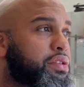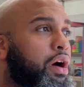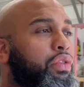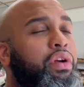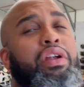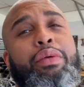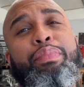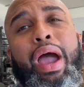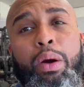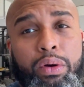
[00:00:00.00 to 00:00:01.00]
are there any
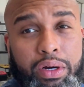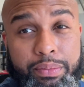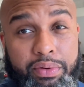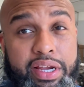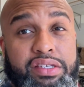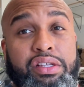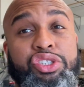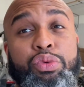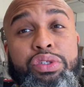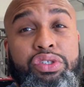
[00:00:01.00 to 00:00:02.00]
power upgrades that
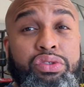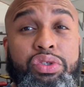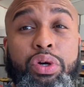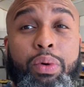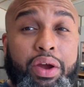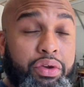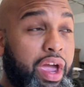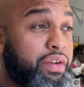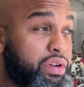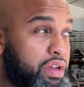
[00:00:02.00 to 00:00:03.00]
you would do to it while you
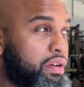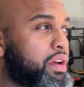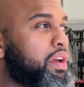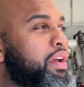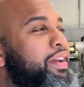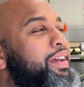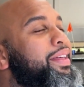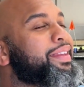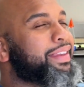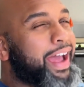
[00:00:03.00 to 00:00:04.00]
have it here?
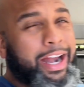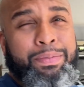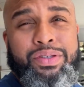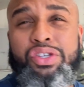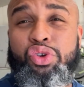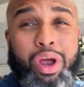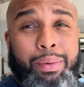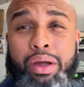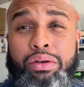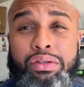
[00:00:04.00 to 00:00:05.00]
90% sure I'm
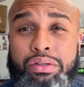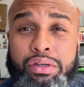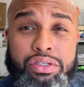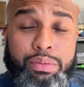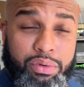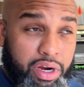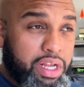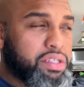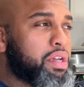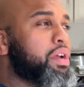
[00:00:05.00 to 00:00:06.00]
not going to do those
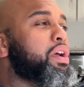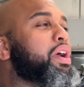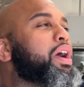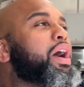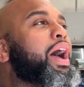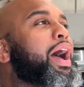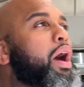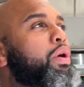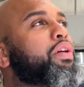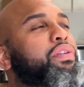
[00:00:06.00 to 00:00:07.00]
upgrades.
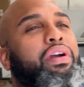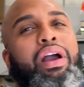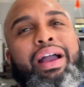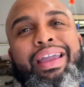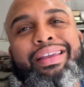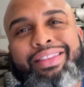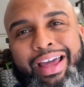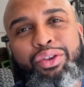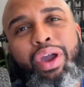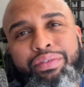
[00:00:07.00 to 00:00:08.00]
However, I
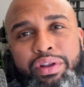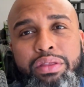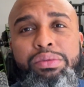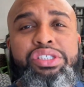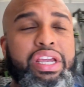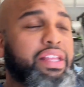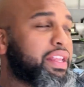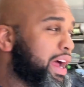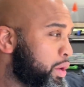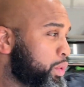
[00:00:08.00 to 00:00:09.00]
do have another machine
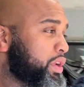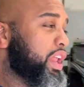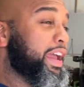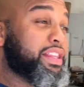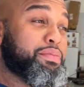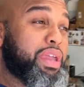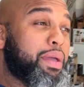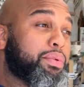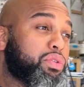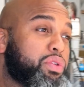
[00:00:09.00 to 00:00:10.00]
that I would like to be
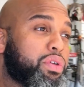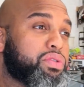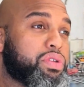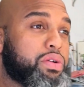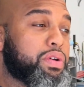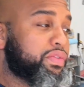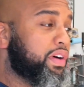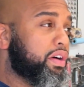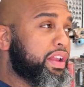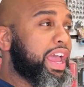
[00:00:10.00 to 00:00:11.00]
able to do those to. And if I
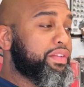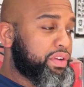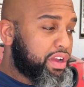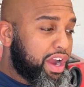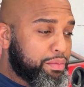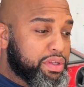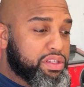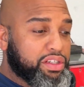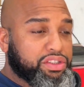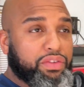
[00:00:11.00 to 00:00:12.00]
already have in the comment
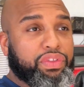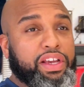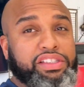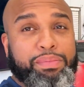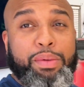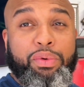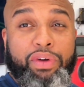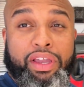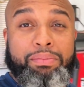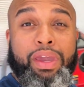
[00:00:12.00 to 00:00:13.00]
section of things that people
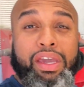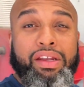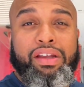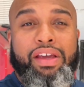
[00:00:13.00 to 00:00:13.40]
recommend,